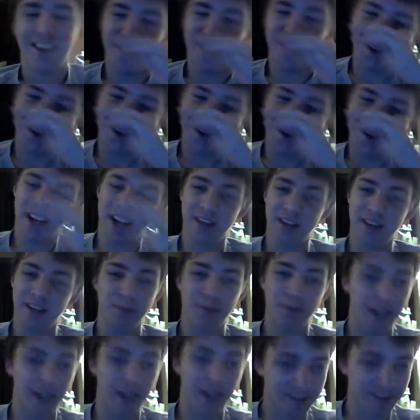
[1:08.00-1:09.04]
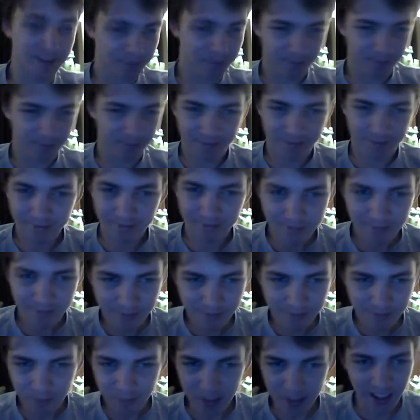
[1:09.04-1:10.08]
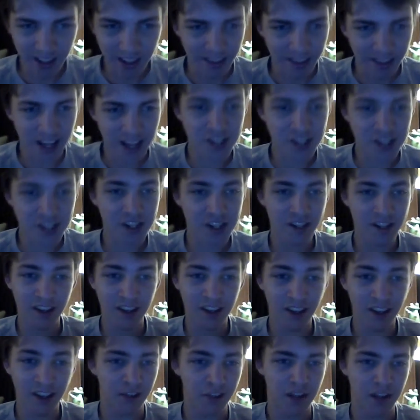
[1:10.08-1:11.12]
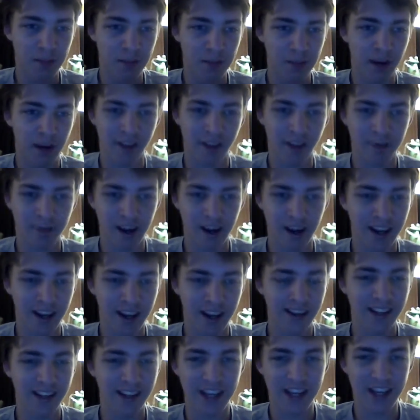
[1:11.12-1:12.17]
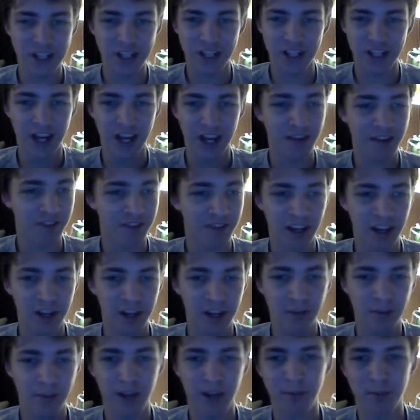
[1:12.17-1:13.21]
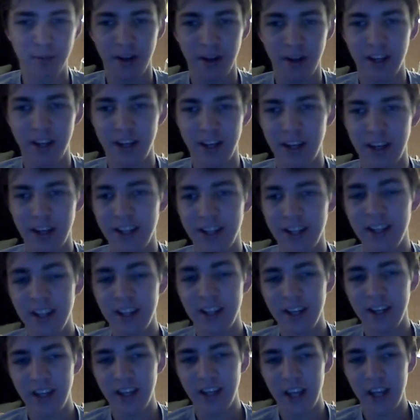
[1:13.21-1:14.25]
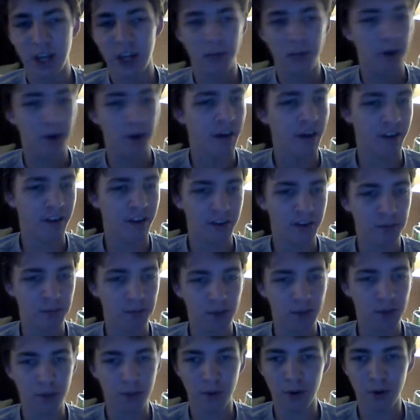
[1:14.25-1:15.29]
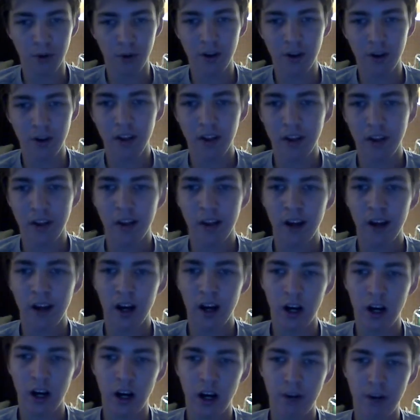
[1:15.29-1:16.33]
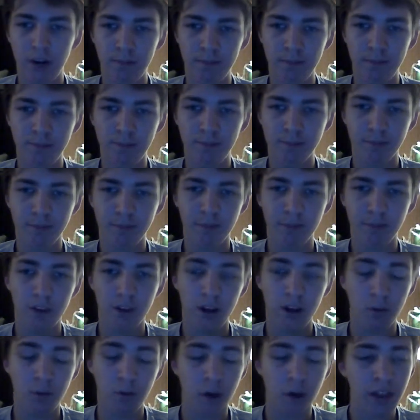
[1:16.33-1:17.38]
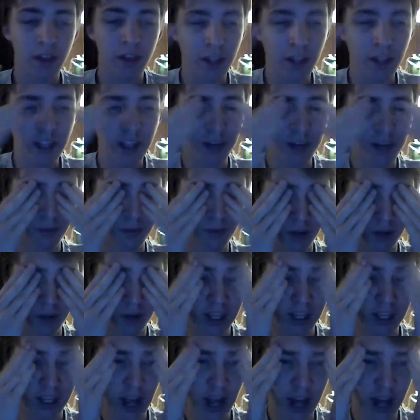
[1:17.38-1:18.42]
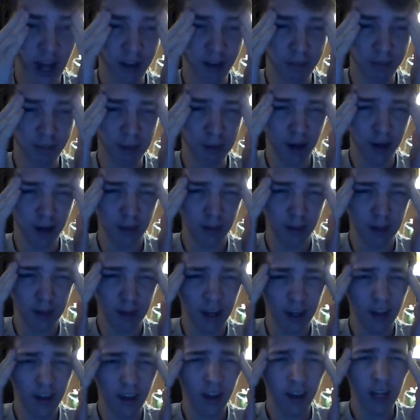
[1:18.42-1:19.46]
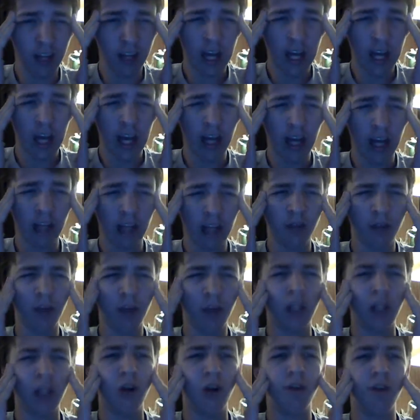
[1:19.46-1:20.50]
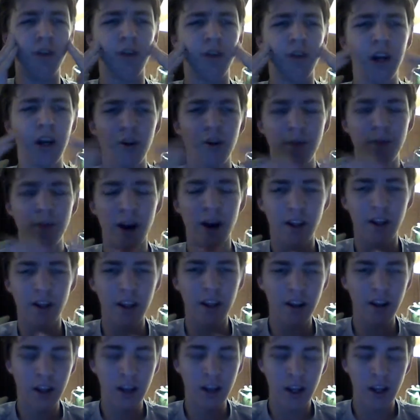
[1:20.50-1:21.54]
But that's just a little nitpick of mine. It's just kind of funny to me, but it could bother some people. One thing that really kind of bugged me, and it didn't really notify you about it.